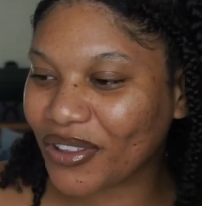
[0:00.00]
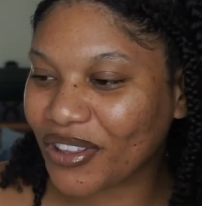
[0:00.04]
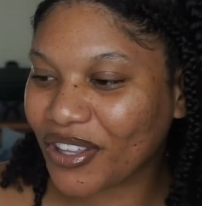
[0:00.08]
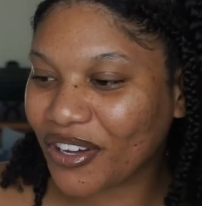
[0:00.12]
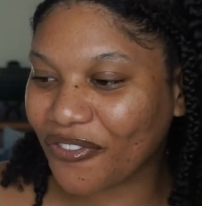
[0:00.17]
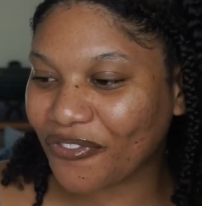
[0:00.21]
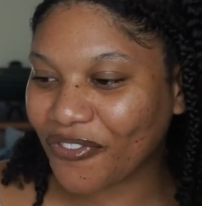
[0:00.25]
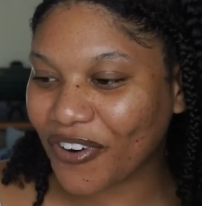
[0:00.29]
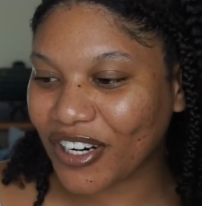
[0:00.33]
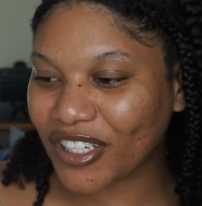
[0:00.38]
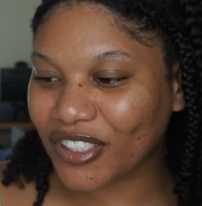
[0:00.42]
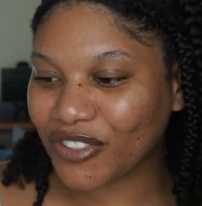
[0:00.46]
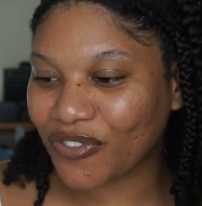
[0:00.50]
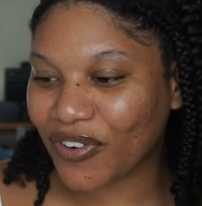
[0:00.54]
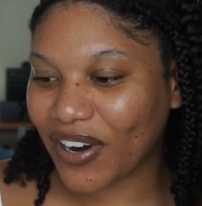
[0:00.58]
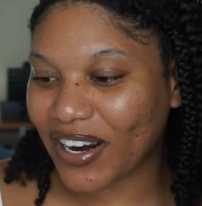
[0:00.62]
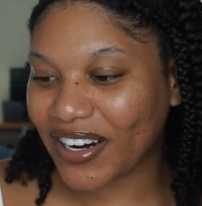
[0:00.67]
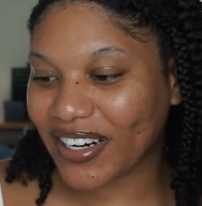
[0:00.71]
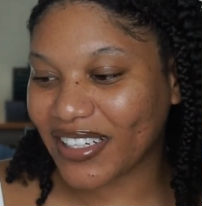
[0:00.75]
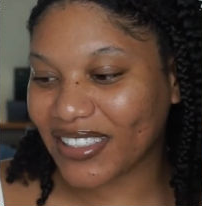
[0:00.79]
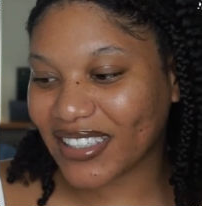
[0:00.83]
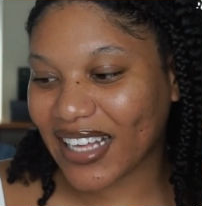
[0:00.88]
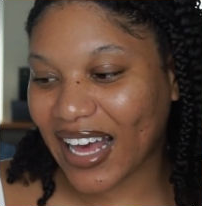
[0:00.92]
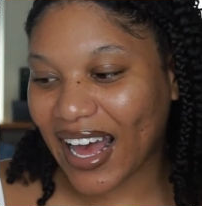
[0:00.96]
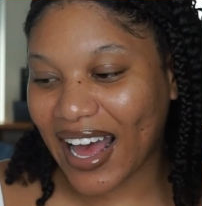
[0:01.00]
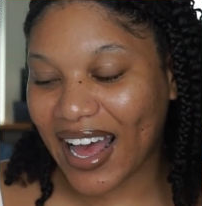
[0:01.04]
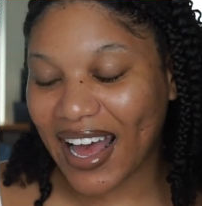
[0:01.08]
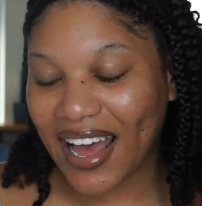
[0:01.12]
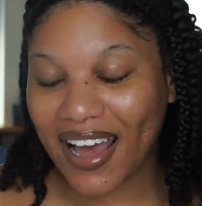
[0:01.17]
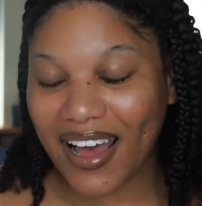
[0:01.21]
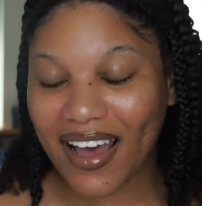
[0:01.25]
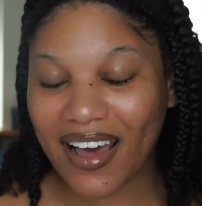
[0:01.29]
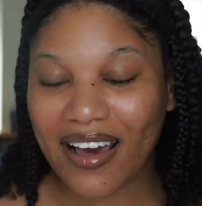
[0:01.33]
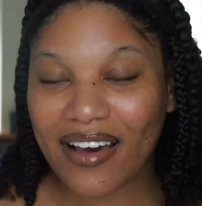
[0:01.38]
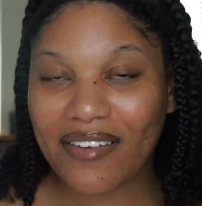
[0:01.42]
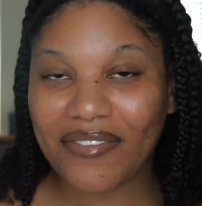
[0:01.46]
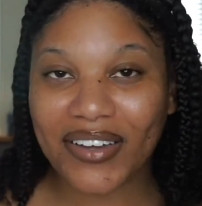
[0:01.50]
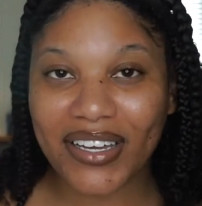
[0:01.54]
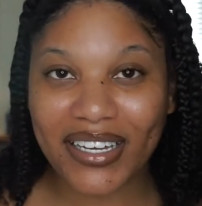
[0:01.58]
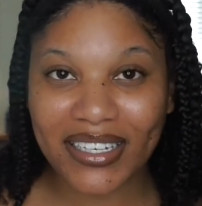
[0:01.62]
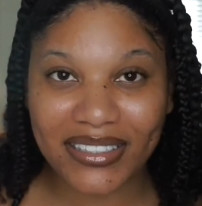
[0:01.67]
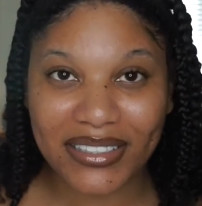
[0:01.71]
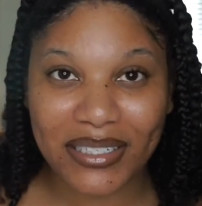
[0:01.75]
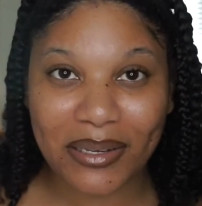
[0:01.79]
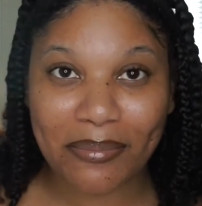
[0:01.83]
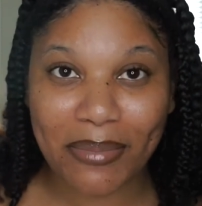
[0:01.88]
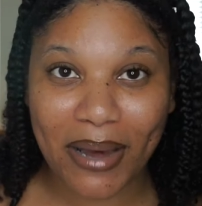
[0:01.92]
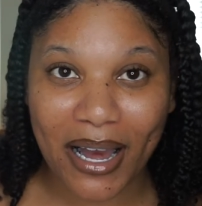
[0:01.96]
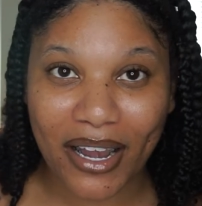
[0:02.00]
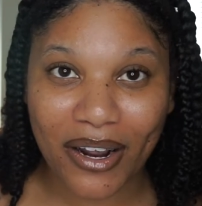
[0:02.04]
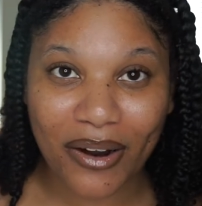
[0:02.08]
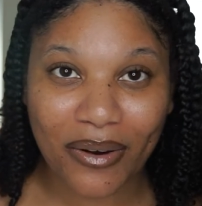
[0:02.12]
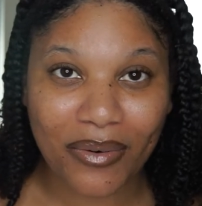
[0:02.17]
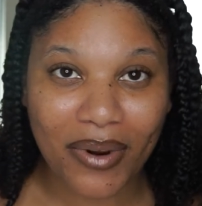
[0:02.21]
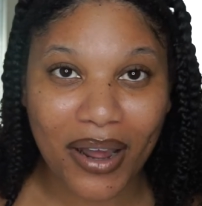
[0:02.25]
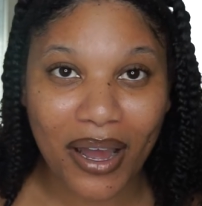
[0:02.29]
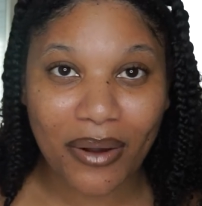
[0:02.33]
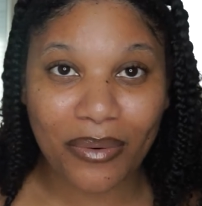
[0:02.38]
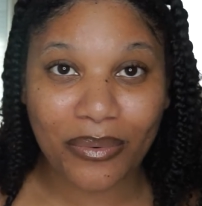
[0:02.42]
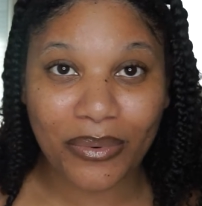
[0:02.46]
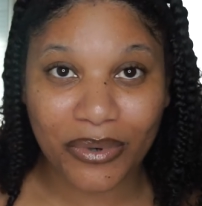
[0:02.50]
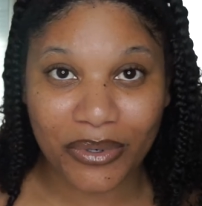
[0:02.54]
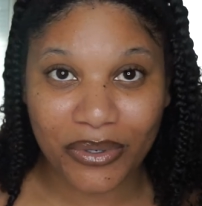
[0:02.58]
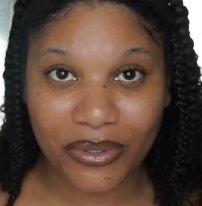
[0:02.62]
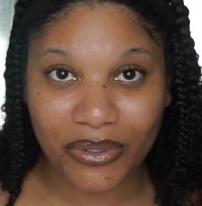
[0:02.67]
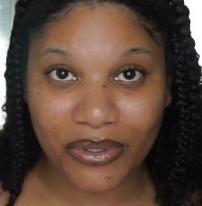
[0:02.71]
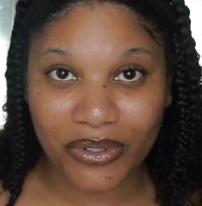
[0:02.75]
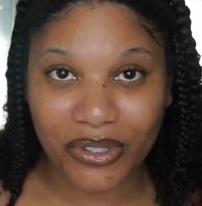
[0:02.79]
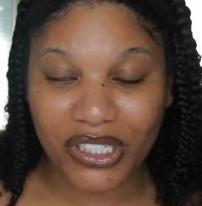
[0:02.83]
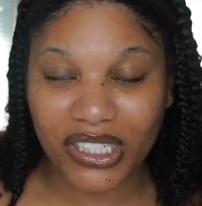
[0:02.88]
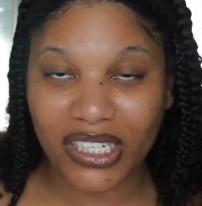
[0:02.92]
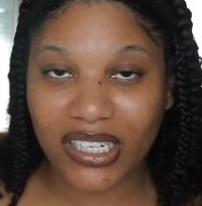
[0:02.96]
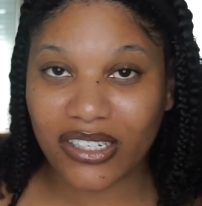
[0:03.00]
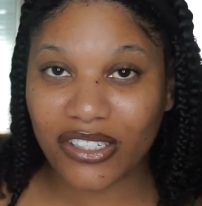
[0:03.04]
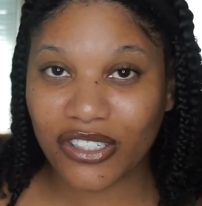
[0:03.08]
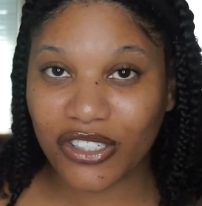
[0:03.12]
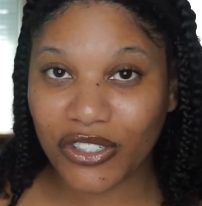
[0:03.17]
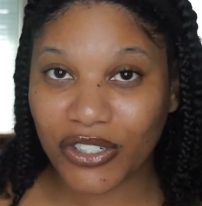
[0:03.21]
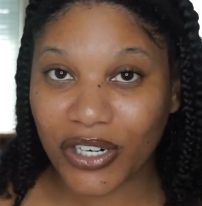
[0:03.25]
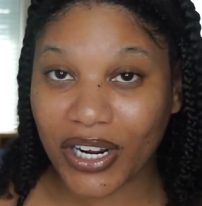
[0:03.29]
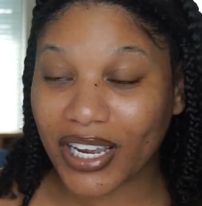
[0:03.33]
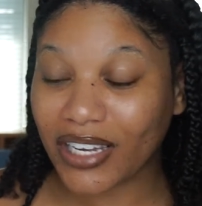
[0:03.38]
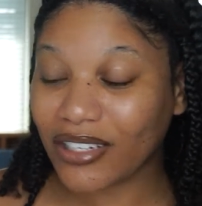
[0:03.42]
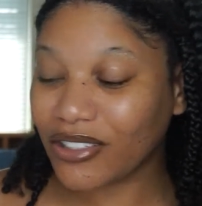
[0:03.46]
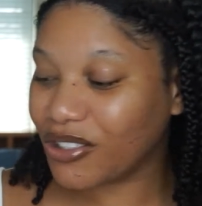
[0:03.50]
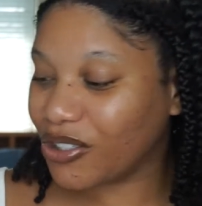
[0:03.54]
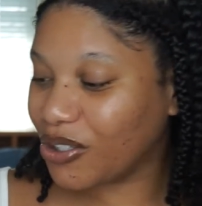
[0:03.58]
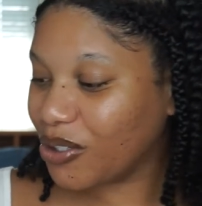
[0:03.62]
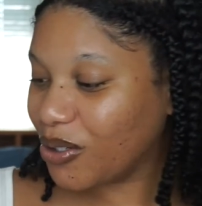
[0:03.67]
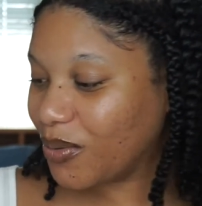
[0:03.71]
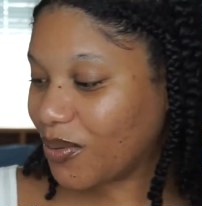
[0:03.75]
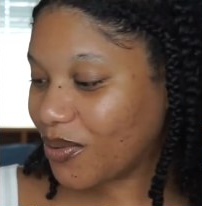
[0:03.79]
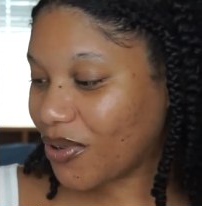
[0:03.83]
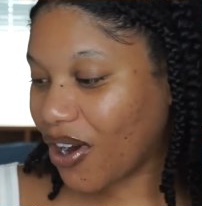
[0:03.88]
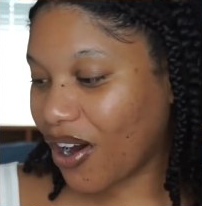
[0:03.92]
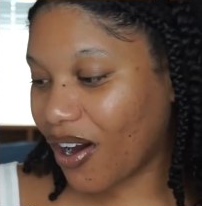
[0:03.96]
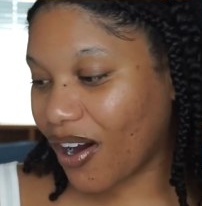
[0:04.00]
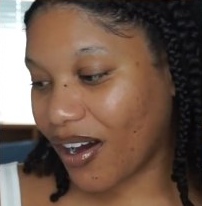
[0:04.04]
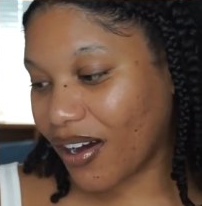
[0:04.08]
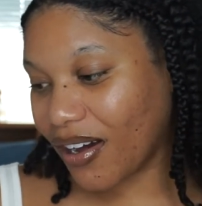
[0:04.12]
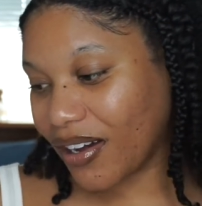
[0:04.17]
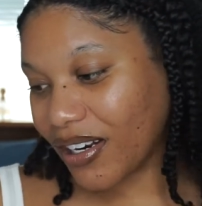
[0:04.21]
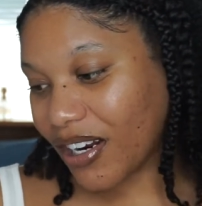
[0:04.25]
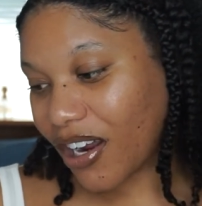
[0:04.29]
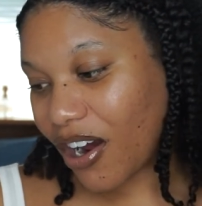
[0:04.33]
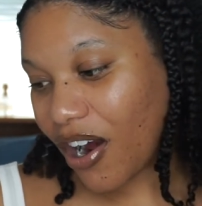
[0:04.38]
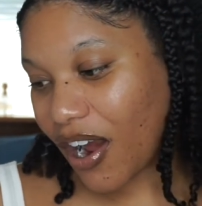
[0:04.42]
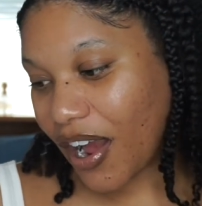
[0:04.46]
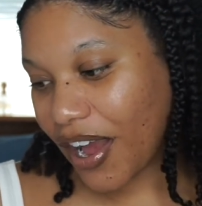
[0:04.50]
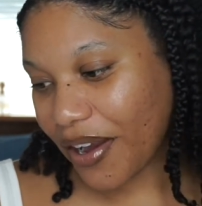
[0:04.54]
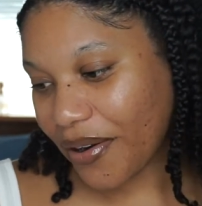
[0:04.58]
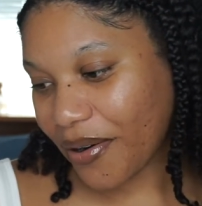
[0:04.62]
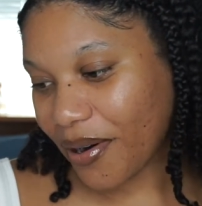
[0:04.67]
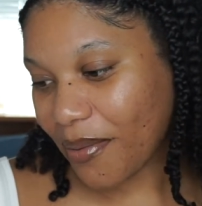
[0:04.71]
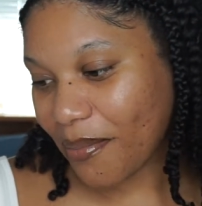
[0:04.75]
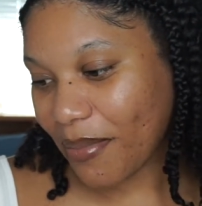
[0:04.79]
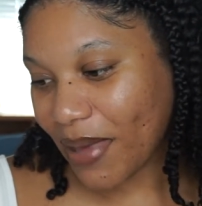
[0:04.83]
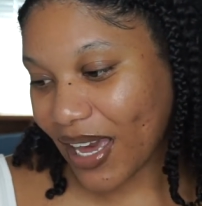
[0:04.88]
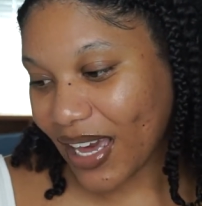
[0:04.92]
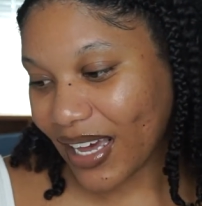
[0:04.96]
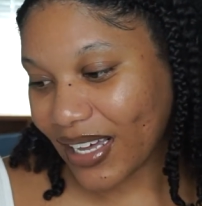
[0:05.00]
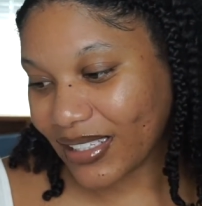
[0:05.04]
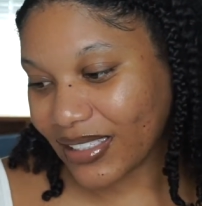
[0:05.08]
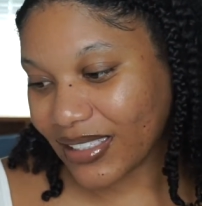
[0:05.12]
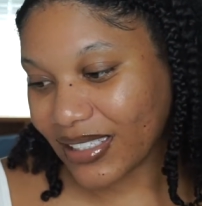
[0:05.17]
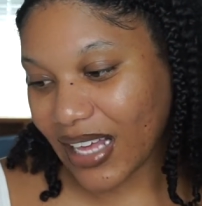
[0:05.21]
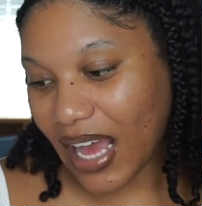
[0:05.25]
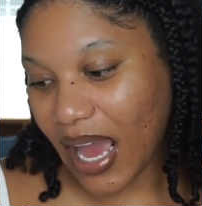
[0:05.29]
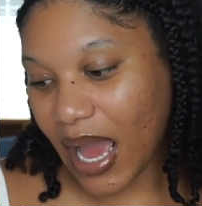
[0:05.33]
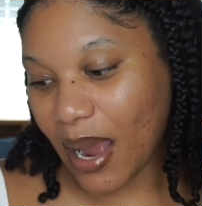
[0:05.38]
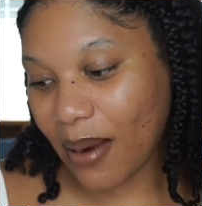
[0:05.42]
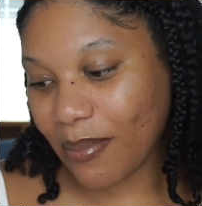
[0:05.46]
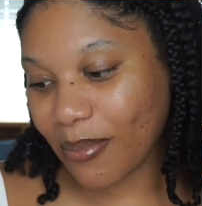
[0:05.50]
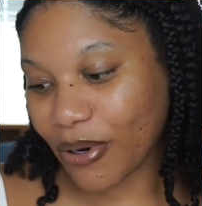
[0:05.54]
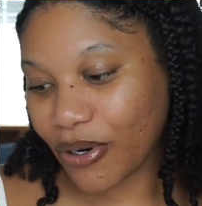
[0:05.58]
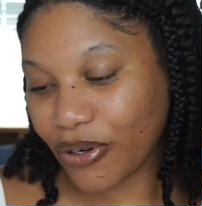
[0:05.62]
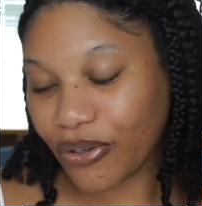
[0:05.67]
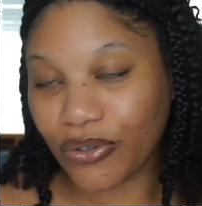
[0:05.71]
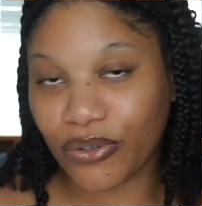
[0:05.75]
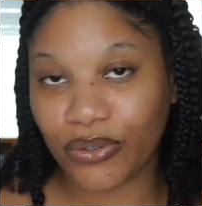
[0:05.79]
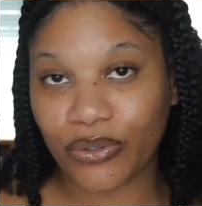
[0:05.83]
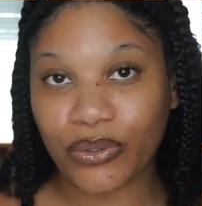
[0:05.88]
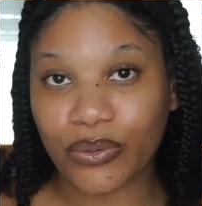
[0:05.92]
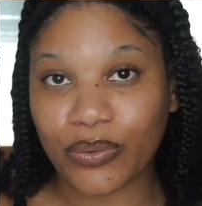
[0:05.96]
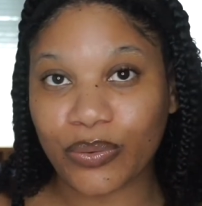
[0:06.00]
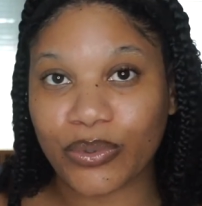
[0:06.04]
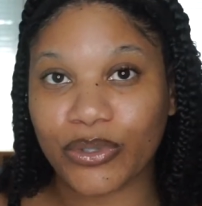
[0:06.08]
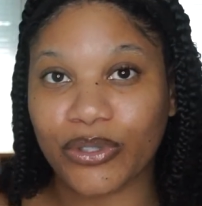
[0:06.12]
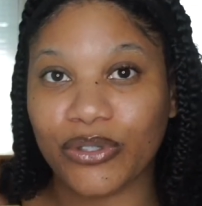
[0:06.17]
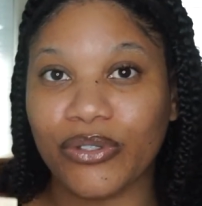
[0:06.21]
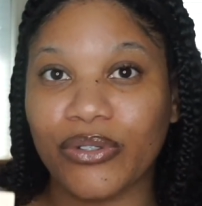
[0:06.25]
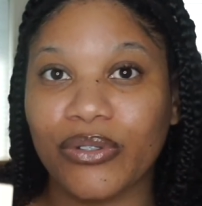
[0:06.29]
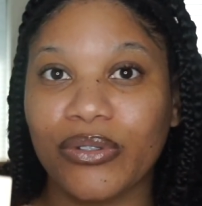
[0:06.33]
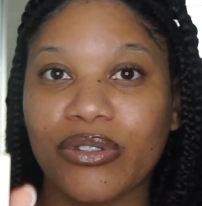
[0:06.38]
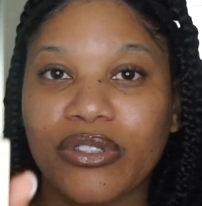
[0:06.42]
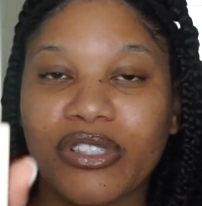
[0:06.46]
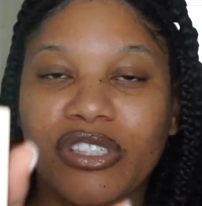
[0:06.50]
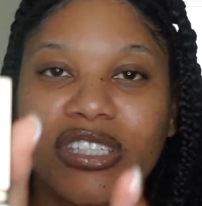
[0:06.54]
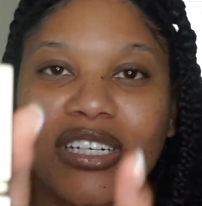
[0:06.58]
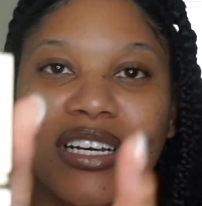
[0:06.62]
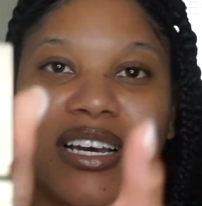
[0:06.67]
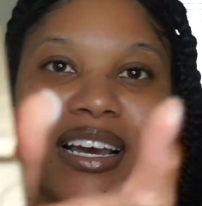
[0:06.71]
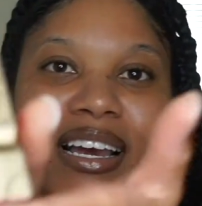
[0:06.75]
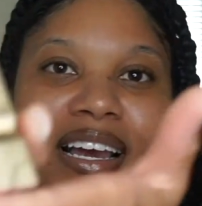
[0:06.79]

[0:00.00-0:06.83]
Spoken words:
the first fragrance I have is a Baccarat Rouge extrait dupe called Haramain's Amber Oud Rouge,